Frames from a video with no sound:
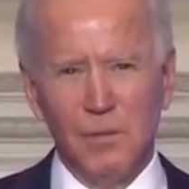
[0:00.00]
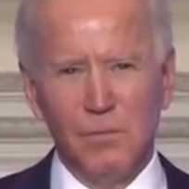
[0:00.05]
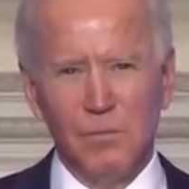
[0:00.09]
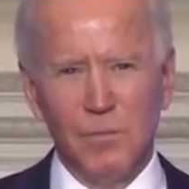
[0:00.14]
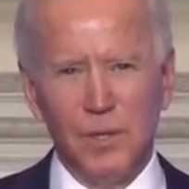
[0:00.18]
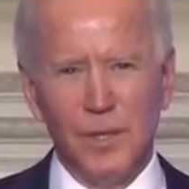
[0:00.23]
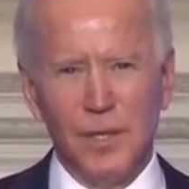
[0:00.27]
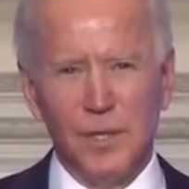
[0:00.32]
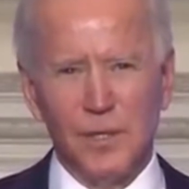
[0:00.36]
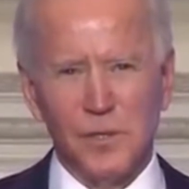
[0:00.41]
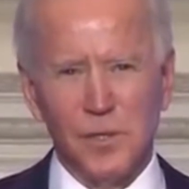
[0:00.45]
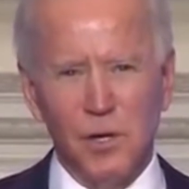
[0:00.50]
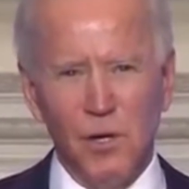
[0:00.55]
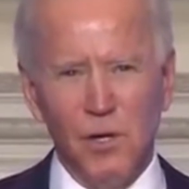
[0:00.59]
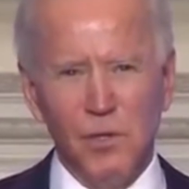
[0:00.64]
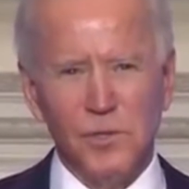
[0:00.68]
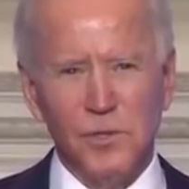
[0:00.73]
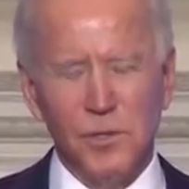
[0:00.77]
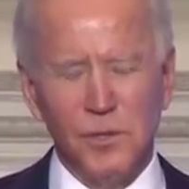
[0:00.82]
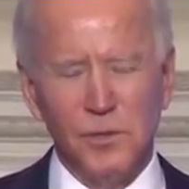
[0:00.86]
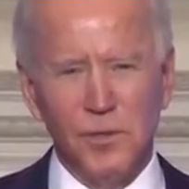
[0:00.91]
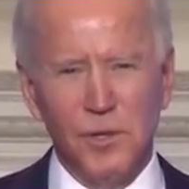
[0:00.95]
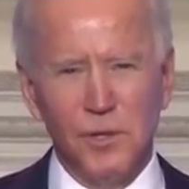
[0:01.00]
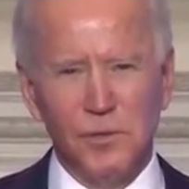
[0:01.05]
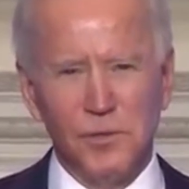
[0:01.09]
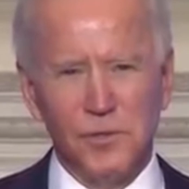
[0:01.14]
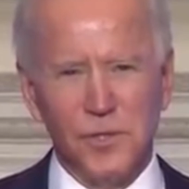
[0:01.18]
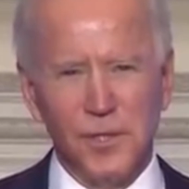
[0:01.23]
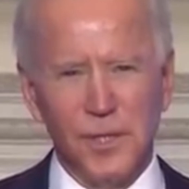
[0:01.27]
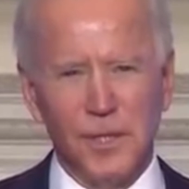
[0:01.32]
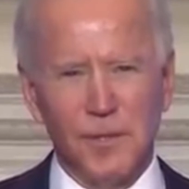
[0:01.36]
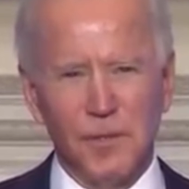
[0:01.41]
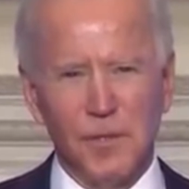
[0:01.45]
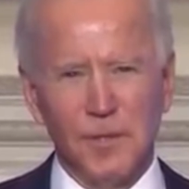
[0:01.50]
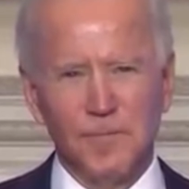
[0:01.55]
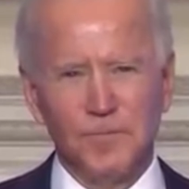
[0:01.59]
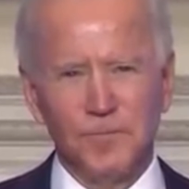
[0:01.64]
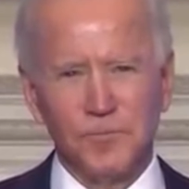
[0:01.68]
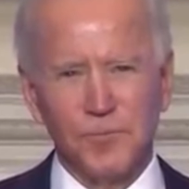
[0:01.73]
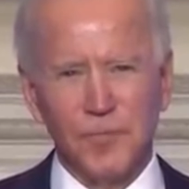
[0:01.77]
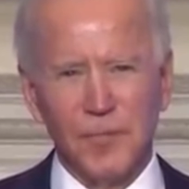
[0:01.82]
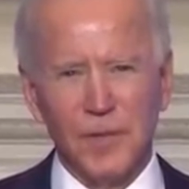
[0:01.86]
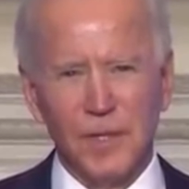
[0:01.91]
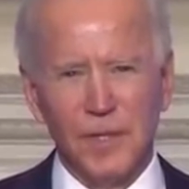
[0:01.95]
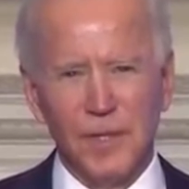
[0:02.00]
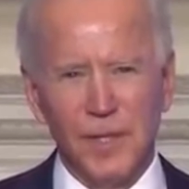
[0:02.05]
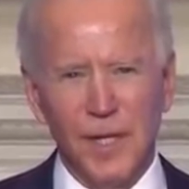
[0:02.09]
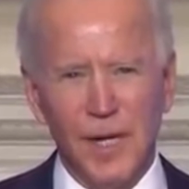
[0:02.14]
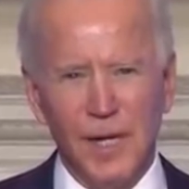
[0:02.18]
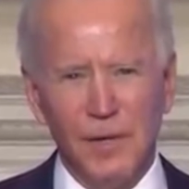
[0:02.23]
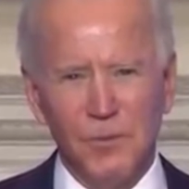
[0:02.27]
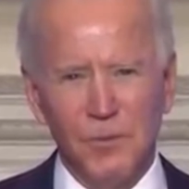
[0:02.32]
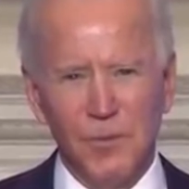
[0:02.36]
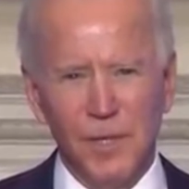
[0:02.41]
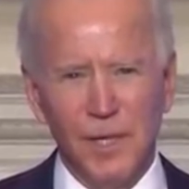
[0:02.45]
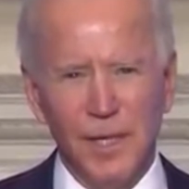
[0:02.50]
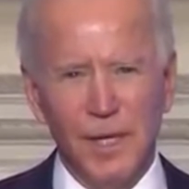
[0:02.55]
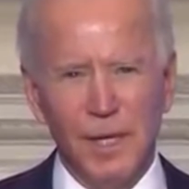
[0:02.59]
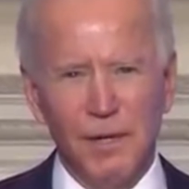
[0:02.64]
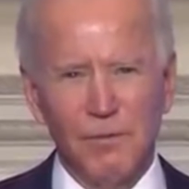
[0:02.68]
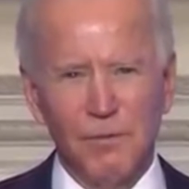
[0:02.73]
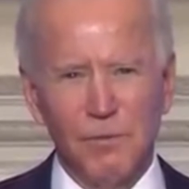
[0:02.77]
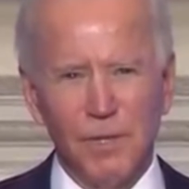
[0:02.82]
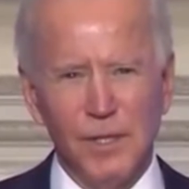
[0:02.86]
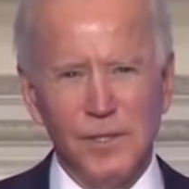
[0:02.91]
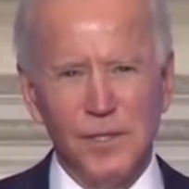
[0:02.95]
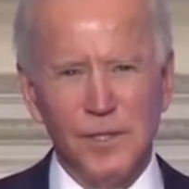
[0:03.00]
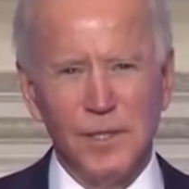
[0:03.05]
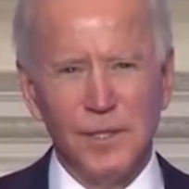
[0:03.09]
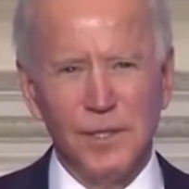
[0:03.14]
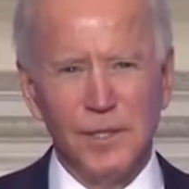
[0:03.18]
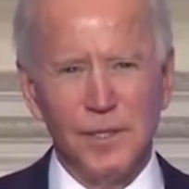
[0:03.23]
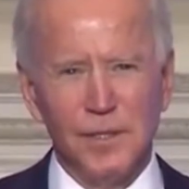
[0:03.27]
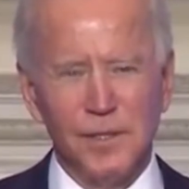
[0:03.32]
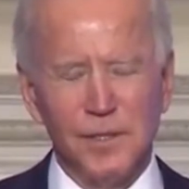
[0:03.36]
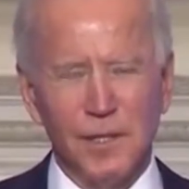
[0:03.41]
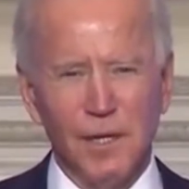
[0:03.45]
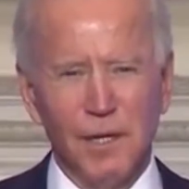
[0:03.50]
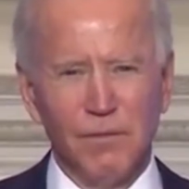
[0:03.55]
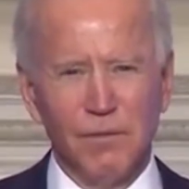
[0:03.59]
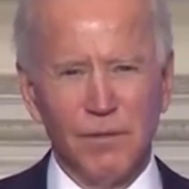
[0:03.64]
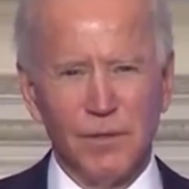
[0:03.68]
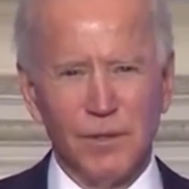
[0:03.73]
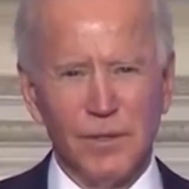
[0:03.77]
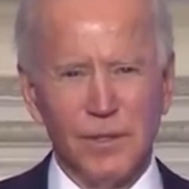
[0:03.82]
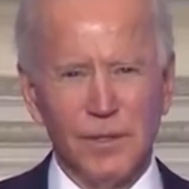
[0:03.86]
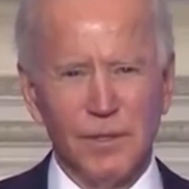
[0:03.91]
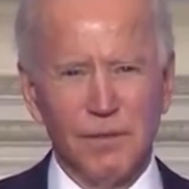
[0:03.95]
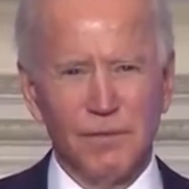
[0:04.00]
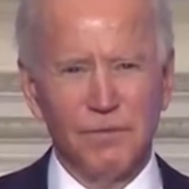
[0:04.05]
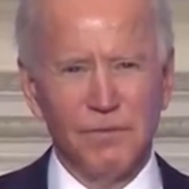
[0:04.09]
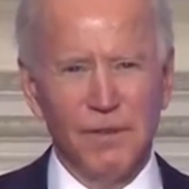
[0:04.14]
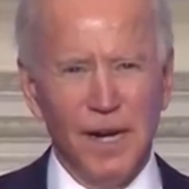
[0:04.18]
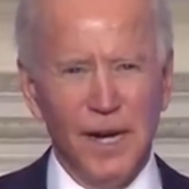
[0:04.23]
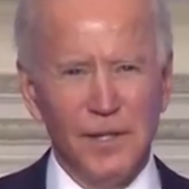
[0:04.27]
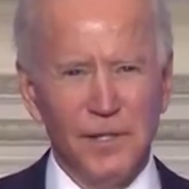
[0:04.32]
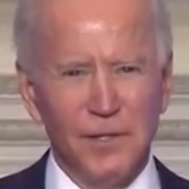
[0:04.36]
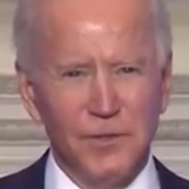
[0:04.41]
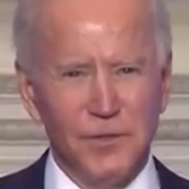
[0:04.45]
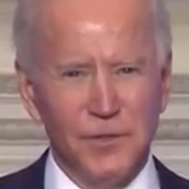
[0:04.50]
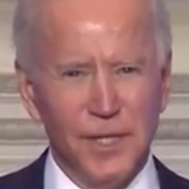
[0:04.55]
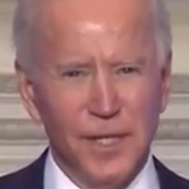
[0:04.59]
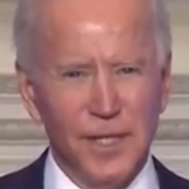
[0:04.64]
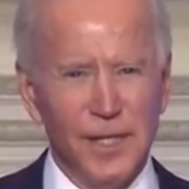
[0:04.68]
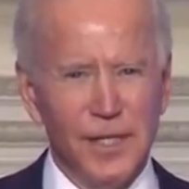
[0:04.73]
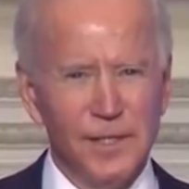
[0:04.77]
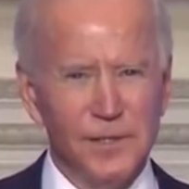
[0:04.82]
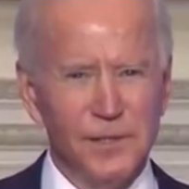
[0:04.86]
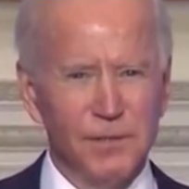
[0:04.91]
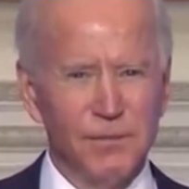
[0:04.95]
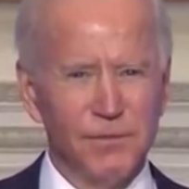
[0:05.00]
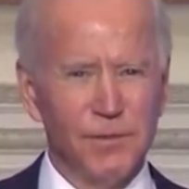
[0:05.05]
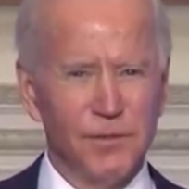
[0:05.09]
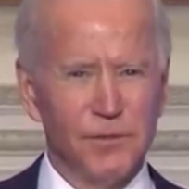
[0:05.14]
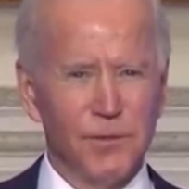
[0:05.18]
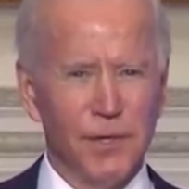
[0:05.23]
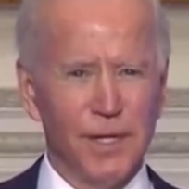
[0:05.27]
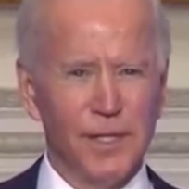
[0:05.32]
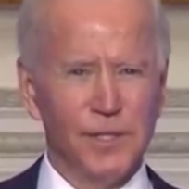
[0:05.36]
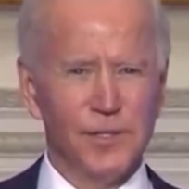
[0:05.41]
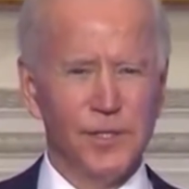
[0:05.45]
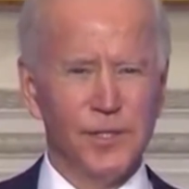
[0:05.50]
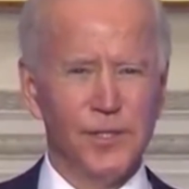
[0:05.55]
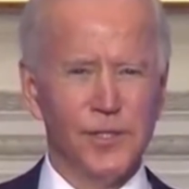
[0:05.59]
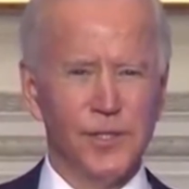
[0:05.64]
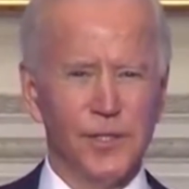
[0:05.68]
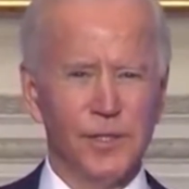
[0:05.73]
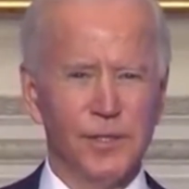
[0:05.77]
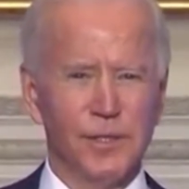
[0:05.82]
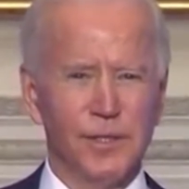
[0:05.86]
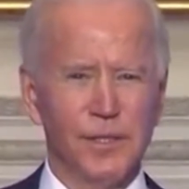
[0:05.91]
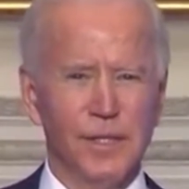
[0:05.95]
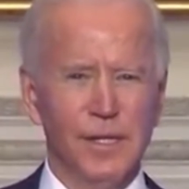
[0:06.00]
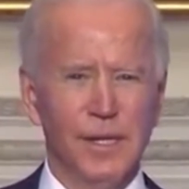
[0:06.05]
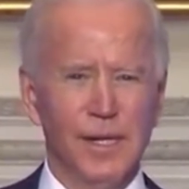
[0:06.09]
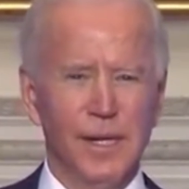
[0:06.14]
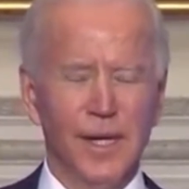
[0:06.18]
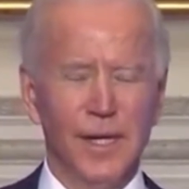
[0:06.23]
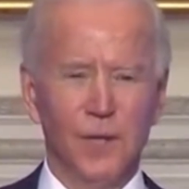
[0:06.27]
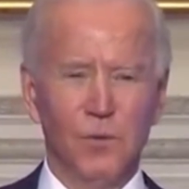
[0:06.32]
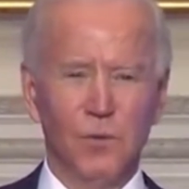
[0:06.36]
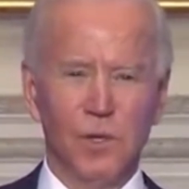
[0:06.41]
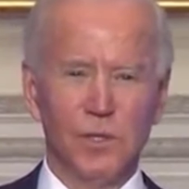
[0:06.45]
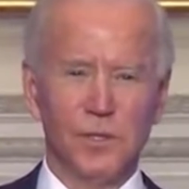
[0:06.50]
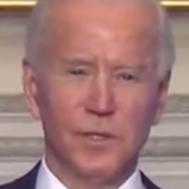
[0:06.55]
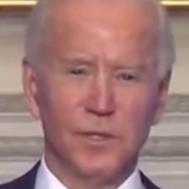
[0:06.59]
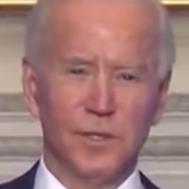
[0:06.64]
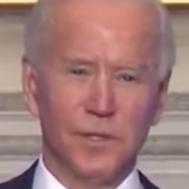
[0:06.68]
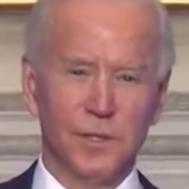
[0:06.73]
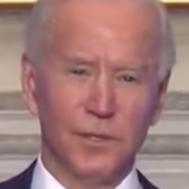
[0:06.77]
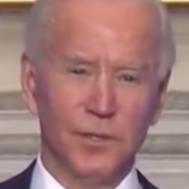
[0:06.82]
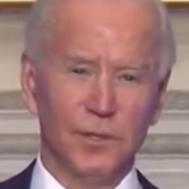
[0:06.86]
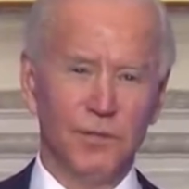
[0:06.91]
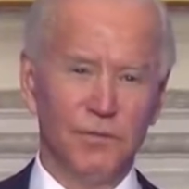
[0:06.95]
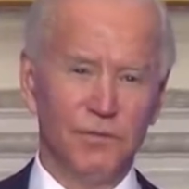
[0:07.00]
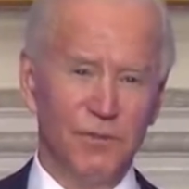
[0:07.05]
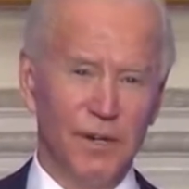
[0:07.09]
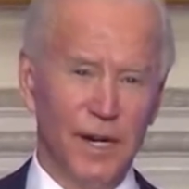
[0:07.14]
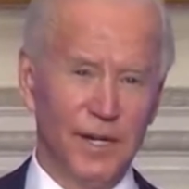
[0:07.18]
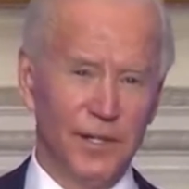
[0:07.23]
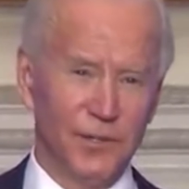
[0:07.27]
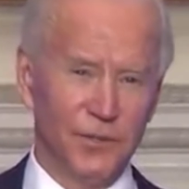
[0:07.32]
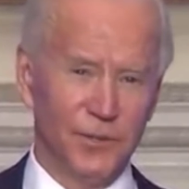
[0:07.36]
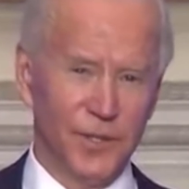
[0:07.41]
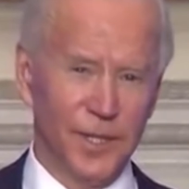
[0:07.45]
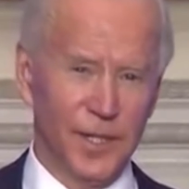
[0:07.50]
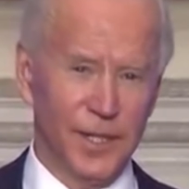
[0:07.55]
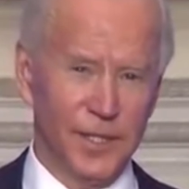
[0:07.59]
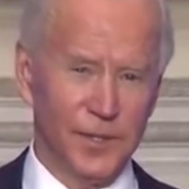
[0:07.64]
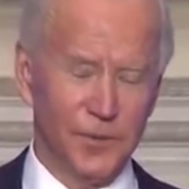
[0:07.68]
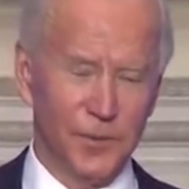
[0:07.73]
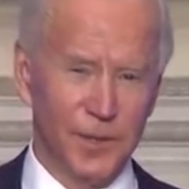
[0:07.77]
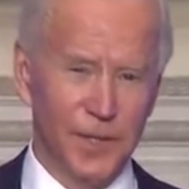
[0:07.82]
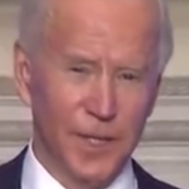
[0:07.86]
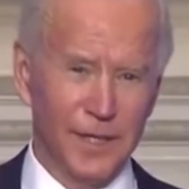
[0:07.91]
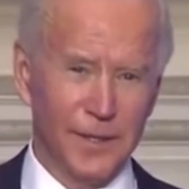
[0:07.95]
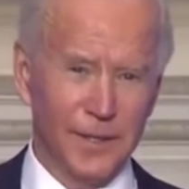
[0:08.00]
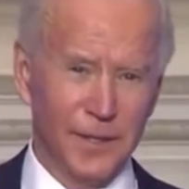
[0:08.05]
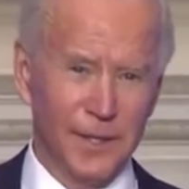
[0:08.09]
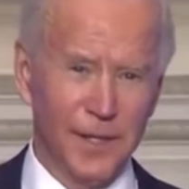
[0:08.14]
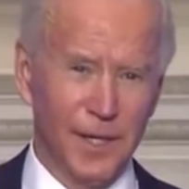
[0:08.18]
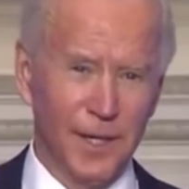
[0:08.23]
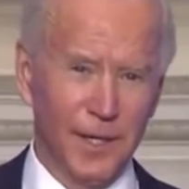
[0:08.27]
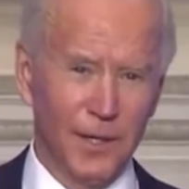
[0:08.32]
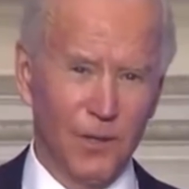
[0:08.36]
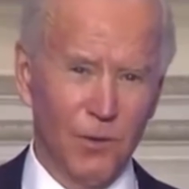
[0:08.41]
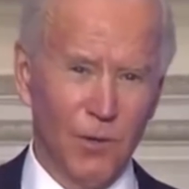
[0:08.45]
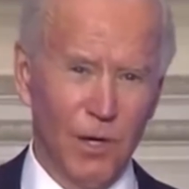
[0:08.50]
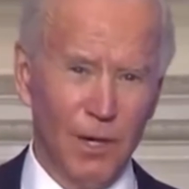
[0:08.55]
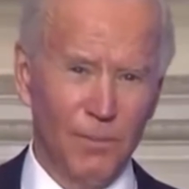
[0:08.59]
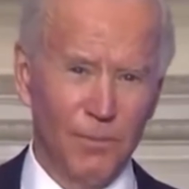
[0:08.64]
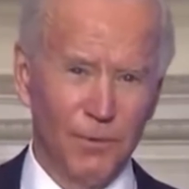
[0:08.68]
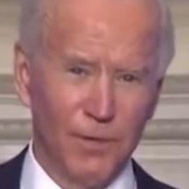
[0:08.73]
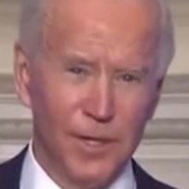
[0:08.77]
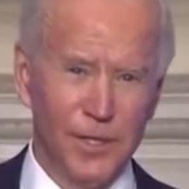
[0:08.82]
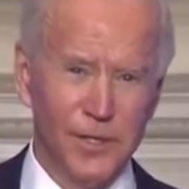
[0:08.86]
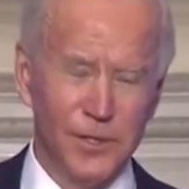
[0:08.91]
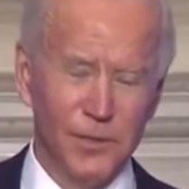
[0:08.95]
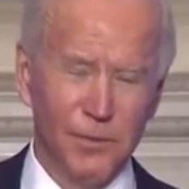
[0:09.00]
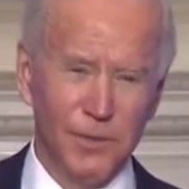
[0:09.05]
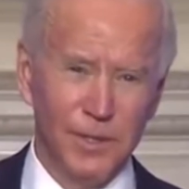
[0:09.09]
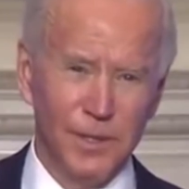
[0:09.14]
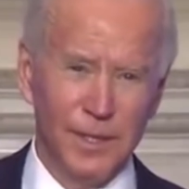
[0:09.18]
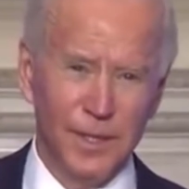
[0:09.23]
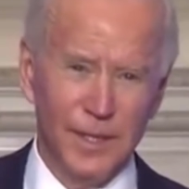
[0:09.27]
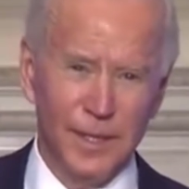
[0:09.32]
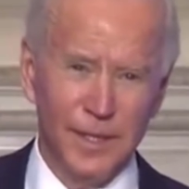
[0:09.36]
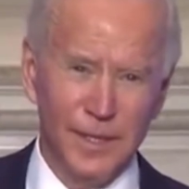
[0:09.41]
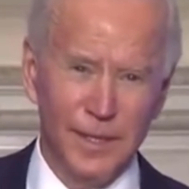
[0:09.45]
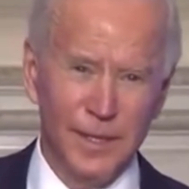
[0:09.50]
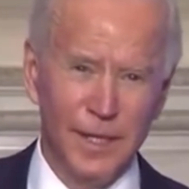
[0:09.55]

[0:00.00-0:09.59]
But it's also no secret that we have recently discovered in the final days of the transition, and it wasn't until the final days we got the kind of cooperation we needed,